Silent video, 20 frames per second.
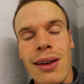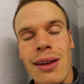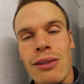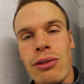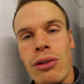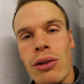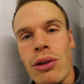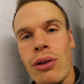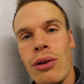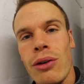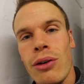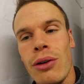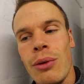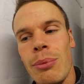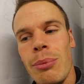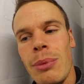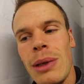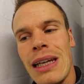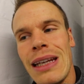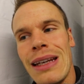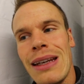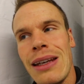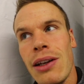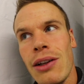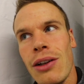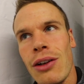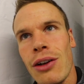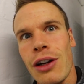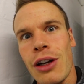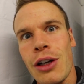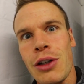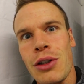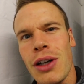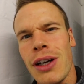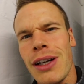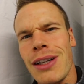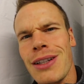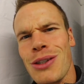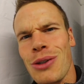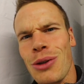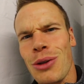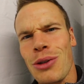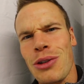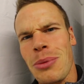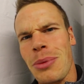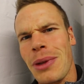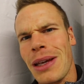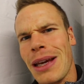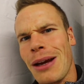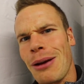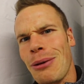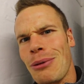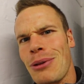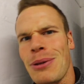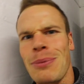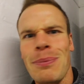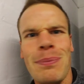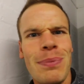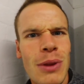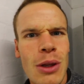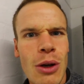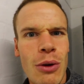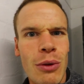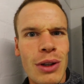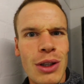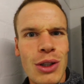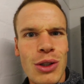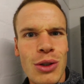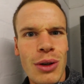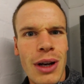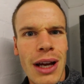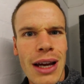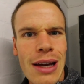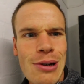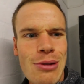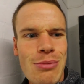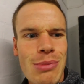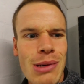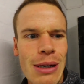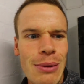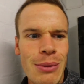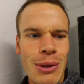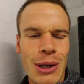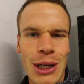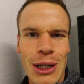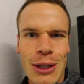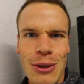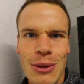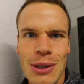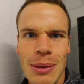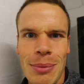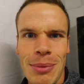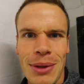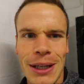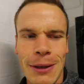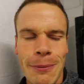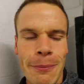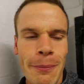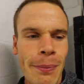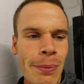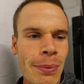So me and Neil are going to try and sort something out. not really sure how, but we're going to do something.